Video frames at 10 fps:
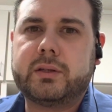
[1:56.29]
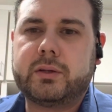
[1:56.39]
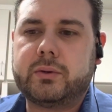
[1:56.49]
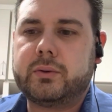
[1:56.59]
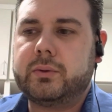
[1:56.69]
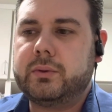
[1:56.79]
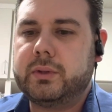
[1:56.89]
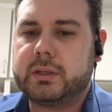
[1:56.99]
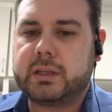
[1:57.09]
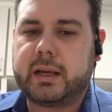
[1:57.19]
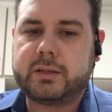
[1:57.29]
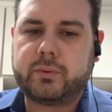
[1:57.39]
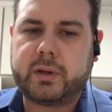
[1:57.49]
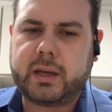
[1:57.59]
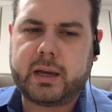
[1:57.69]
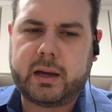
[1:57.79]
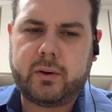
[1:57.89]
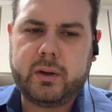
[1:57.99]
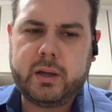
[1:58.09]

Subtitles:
to this last week how